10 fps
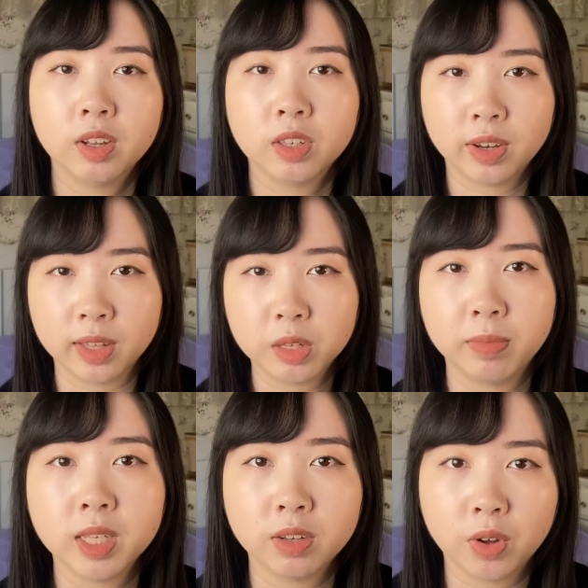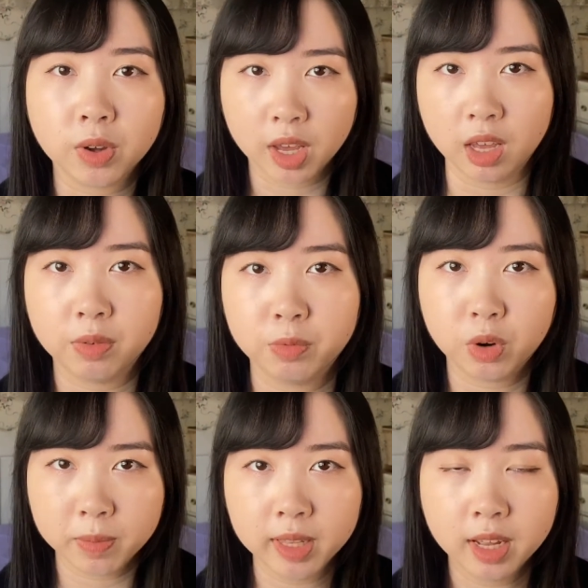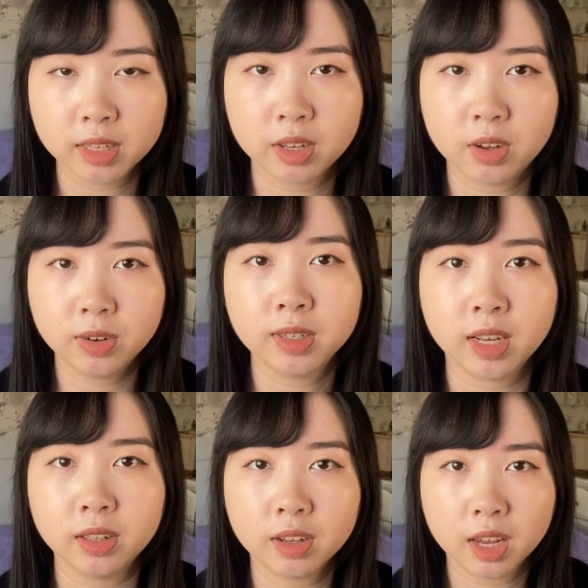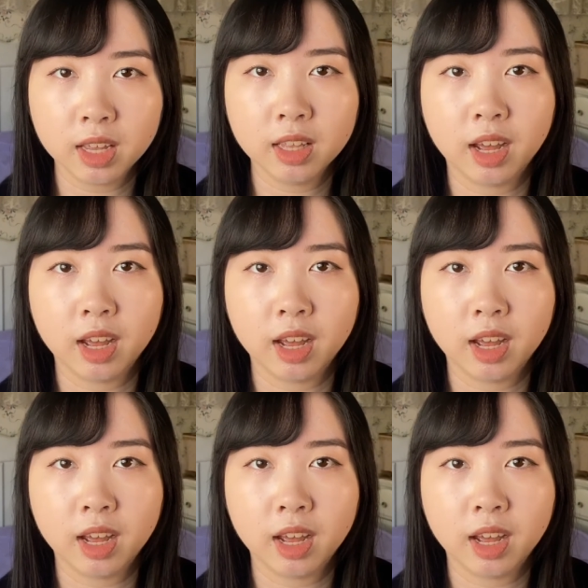So I thought to myself, okay, when Roman has a huge sale again,